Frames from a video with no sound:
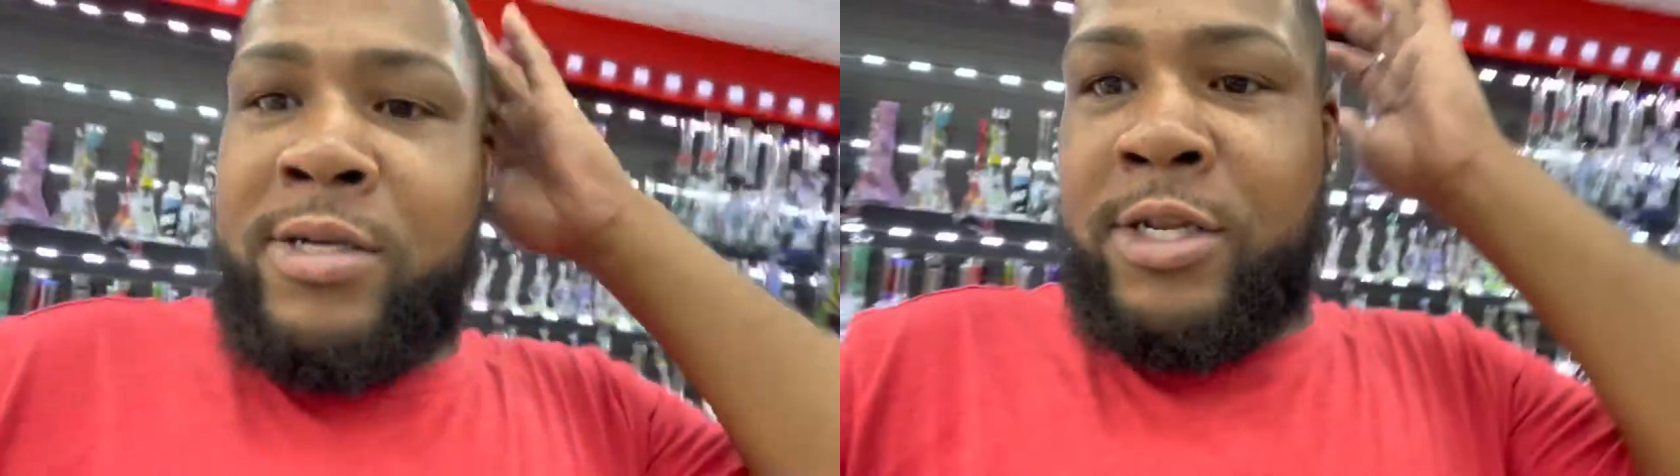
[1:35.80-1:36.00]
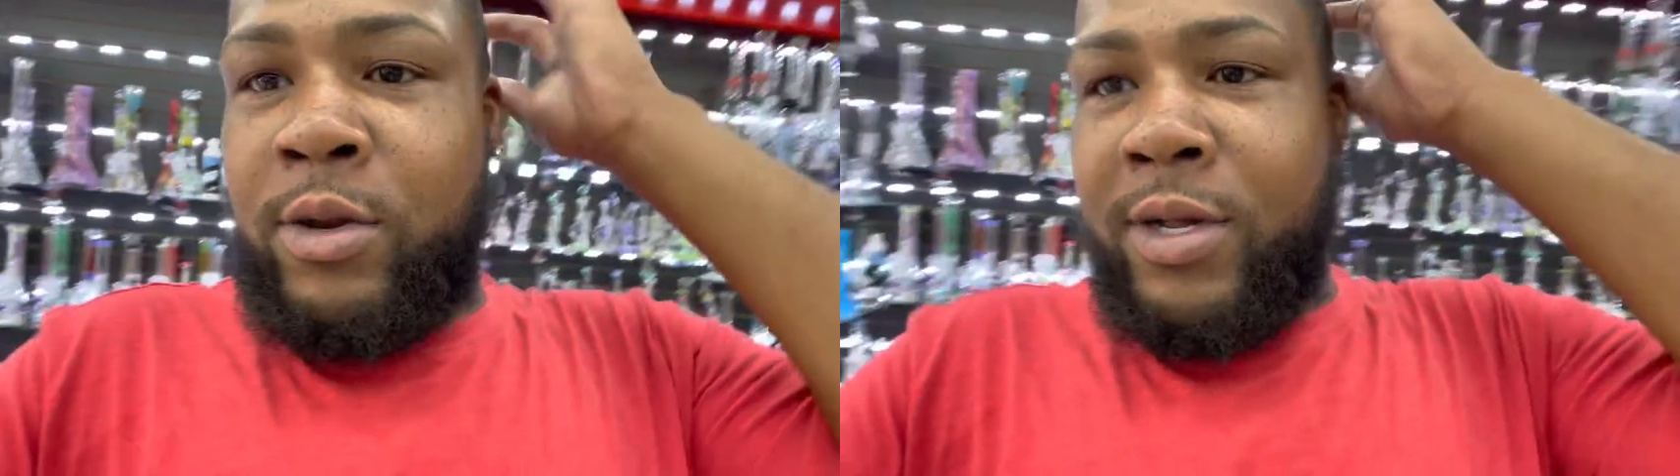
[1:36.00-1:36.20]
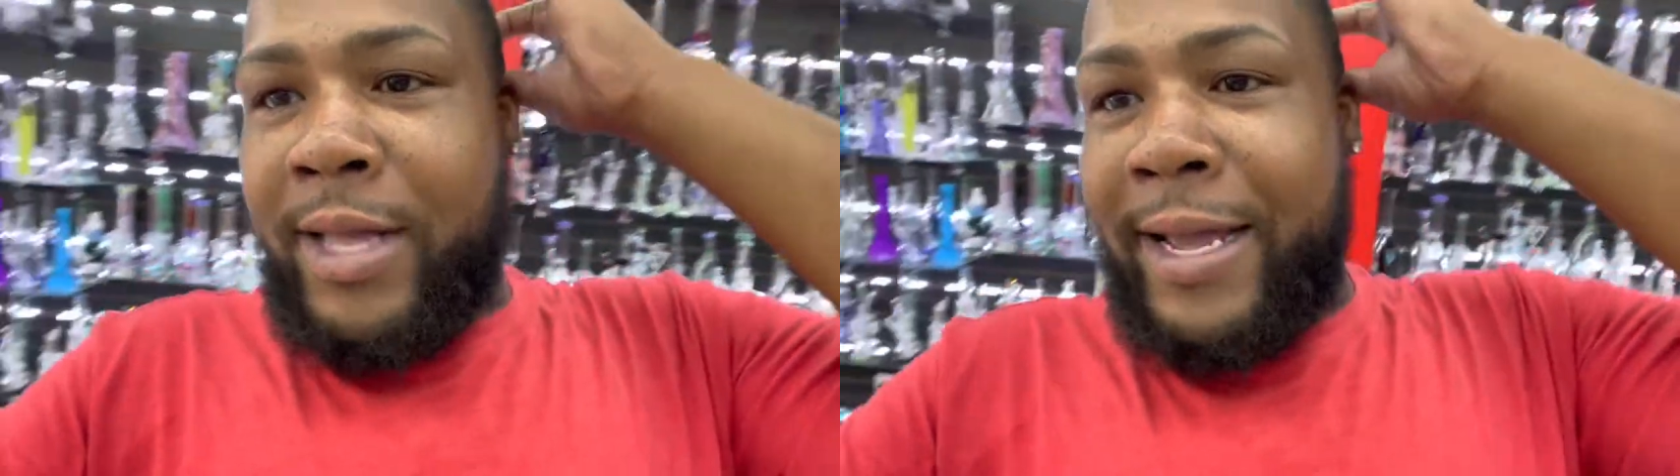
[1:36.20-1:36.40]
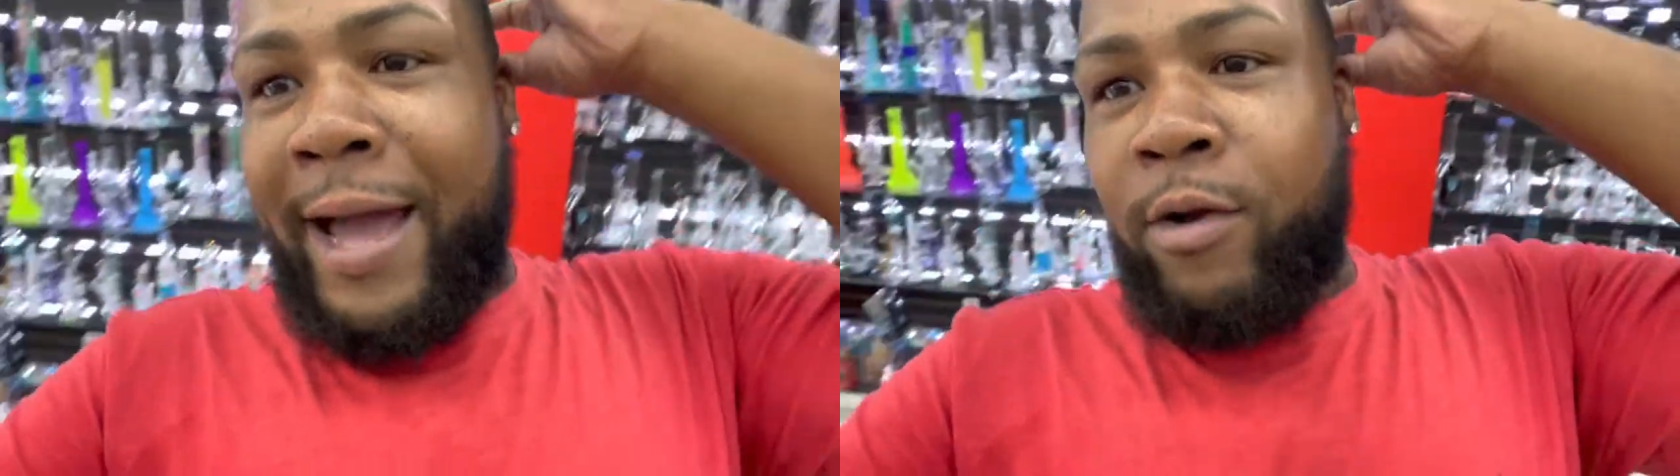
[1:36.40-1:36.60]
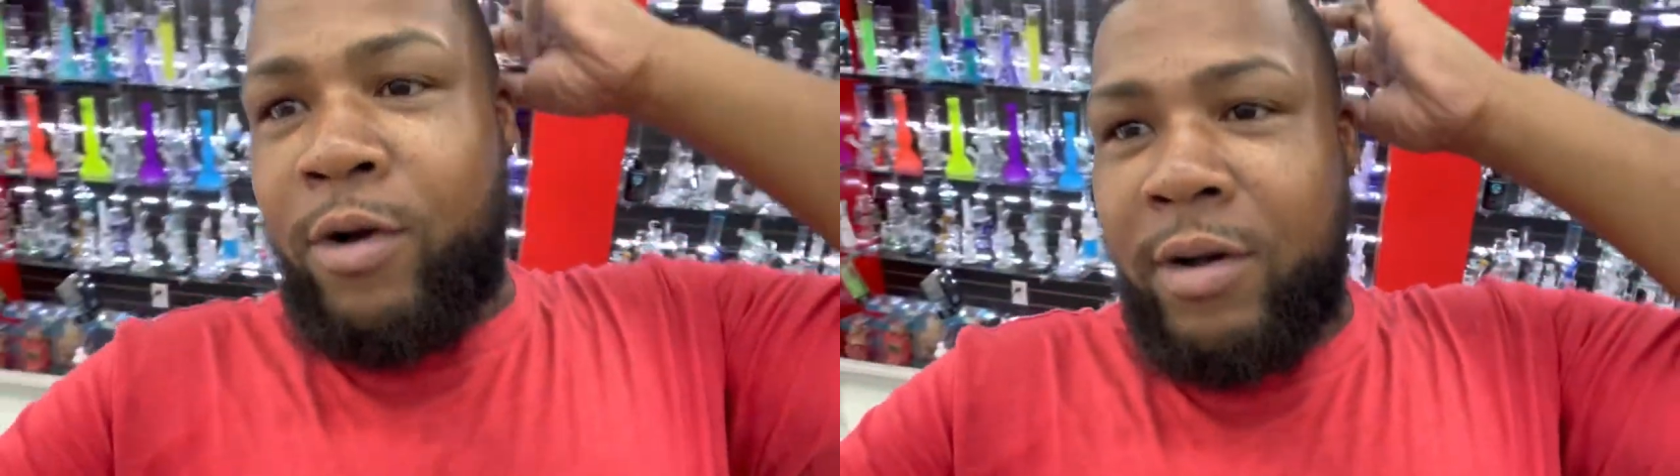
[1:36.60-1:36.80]
So look, they got
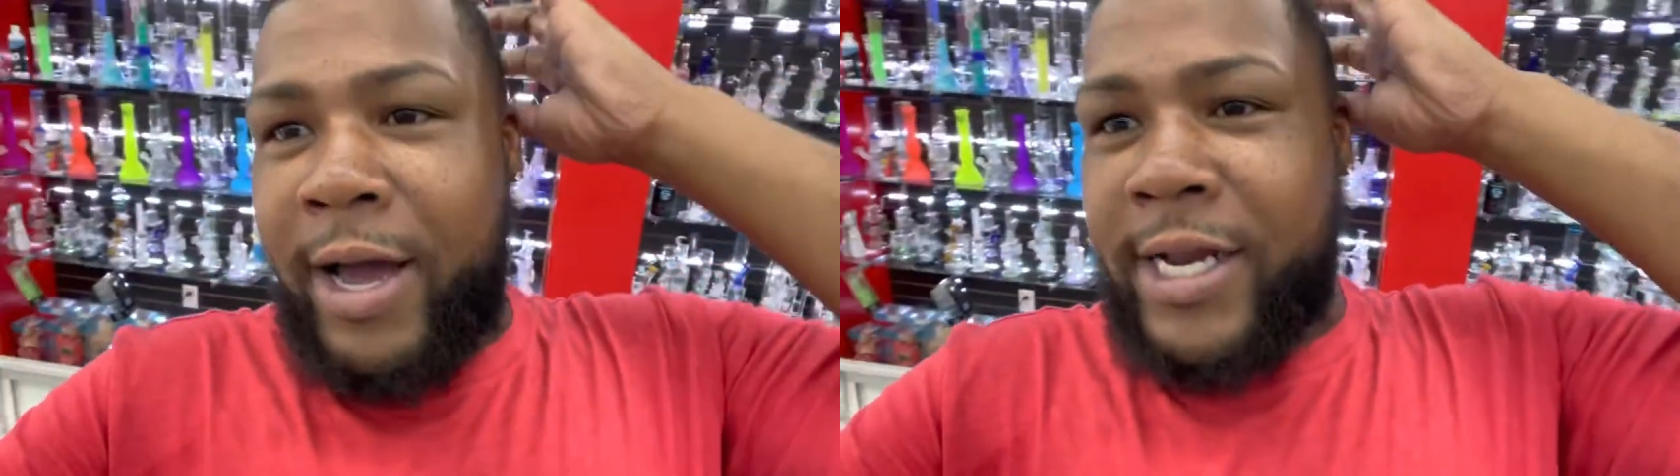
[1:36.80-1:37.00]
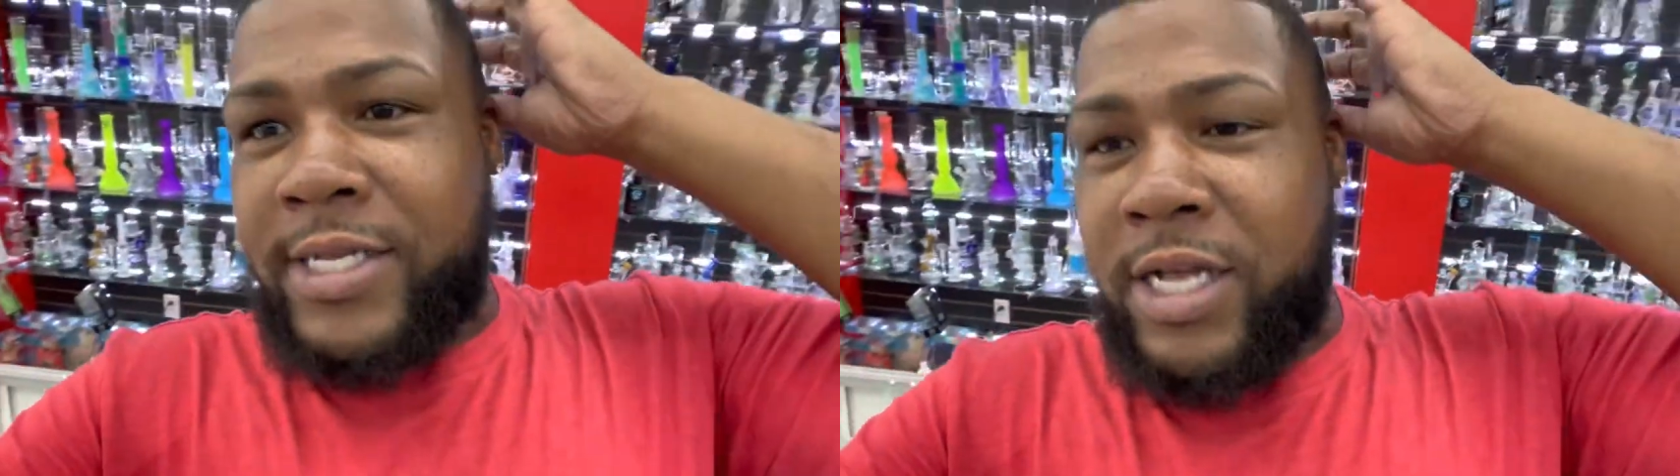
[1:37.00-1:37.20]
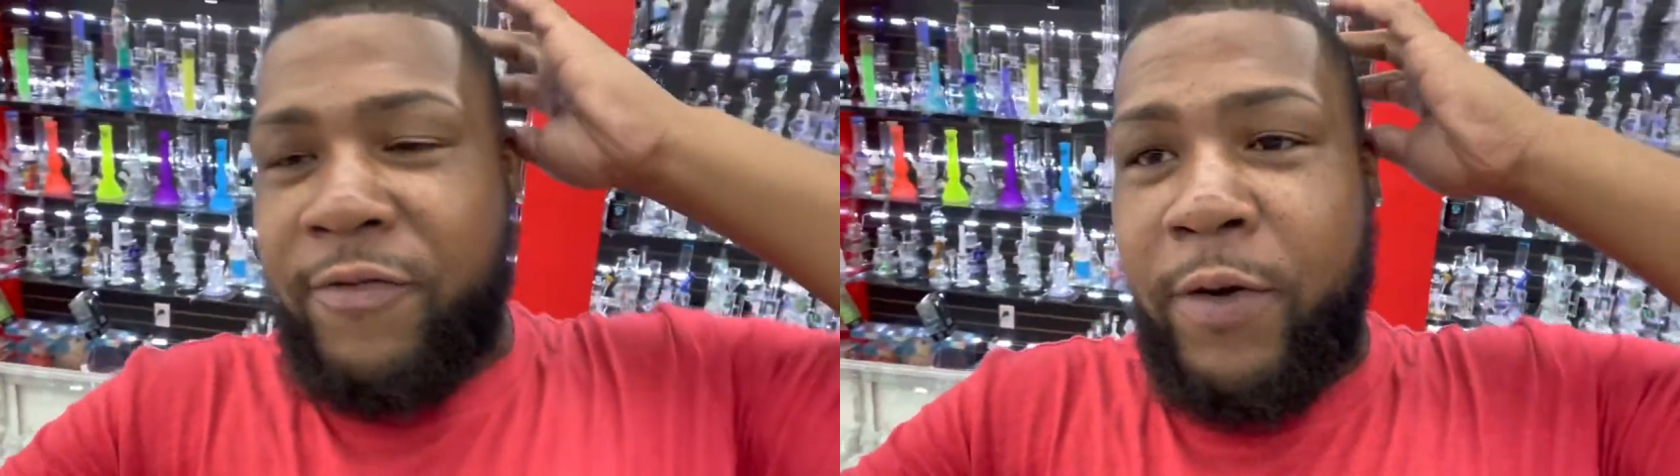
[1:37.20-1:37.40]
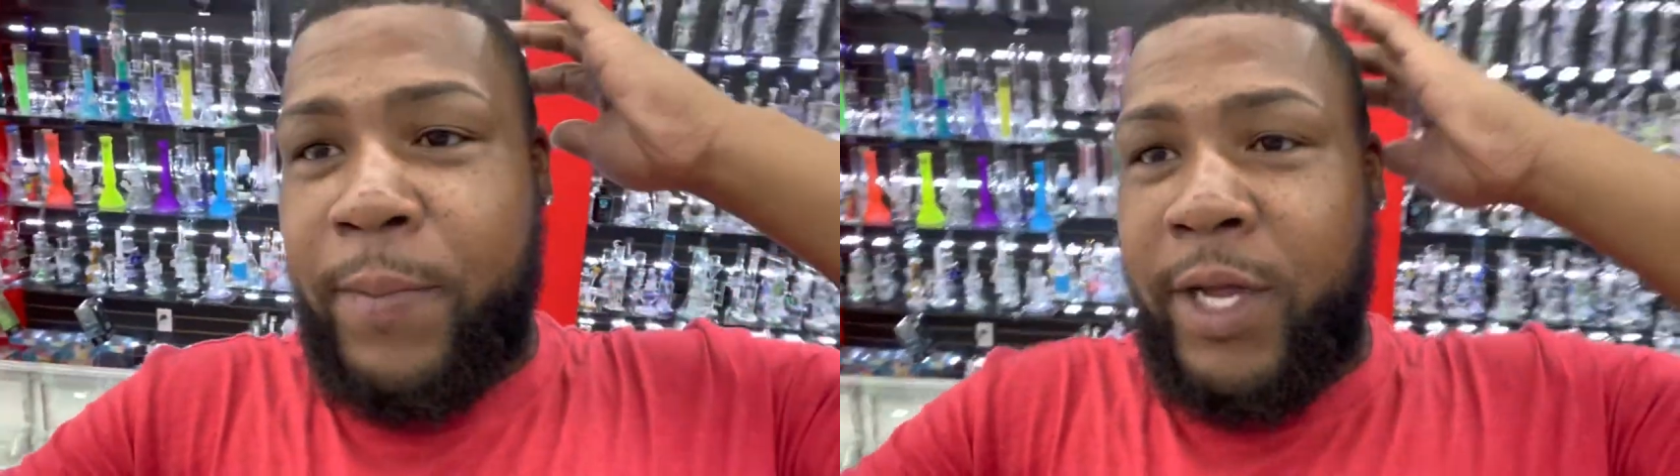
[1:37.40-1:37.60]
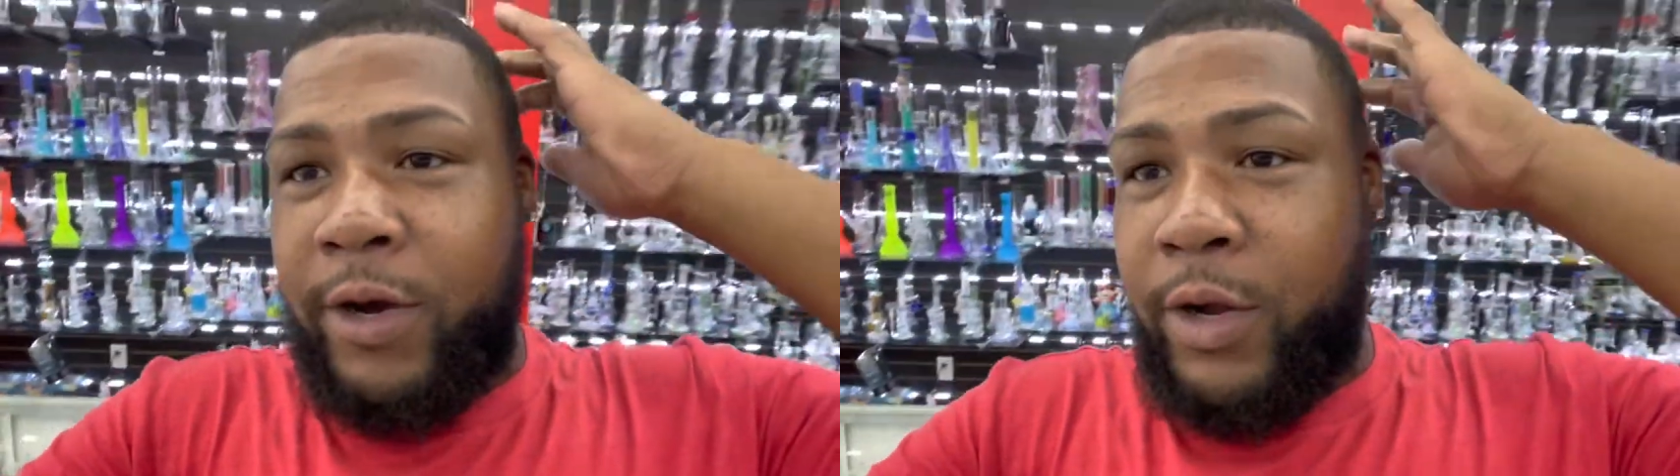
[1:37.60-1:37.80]
all kind of stuff up in
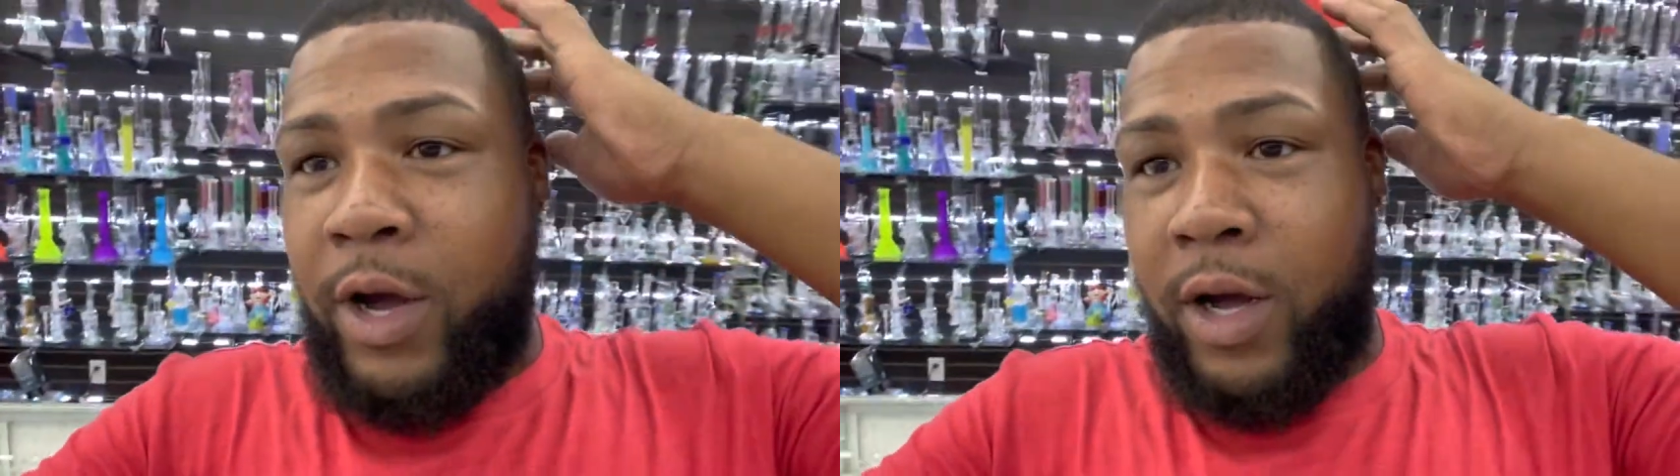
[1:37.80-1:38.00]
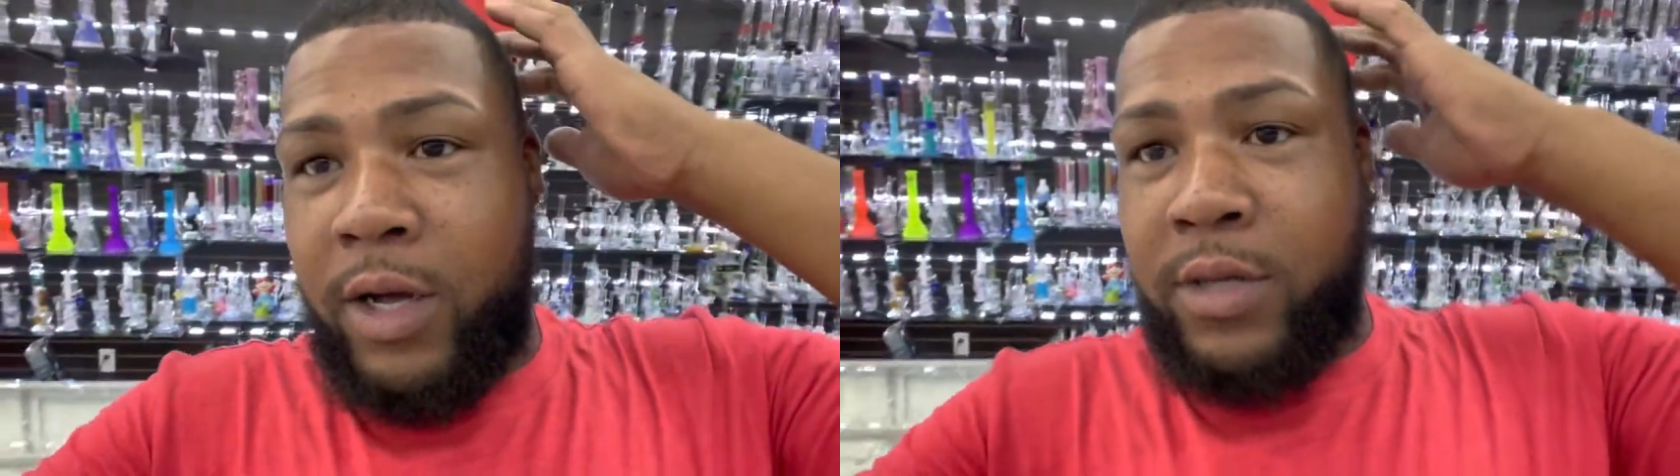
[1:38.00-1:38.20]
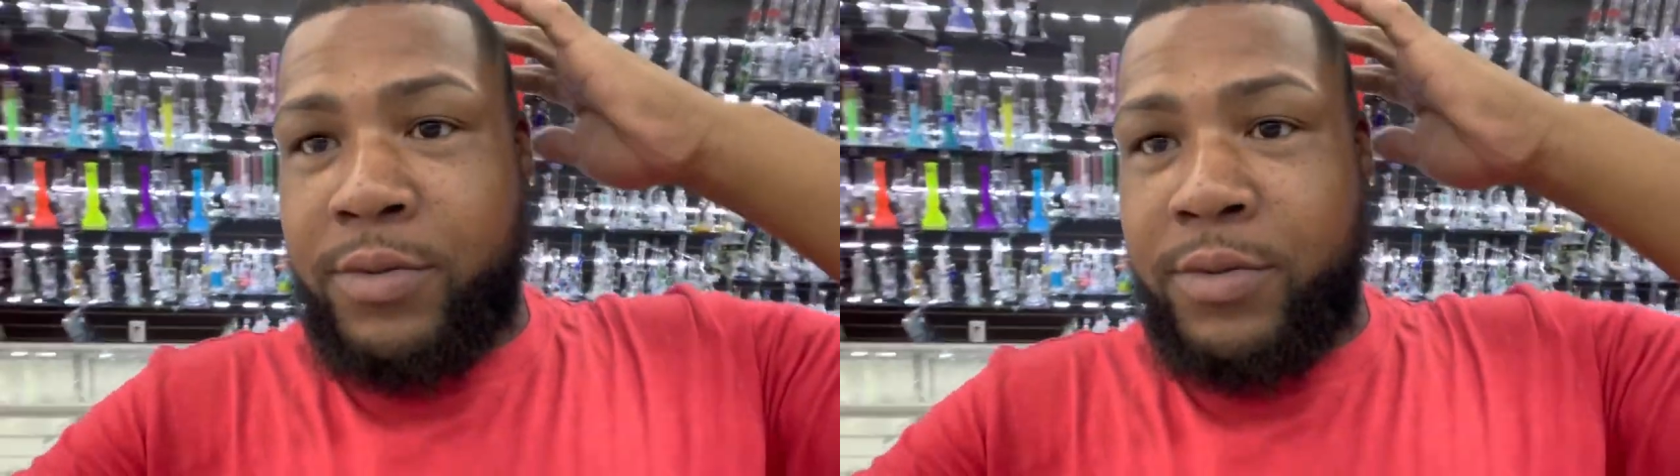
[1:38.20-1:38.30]
here, y'all.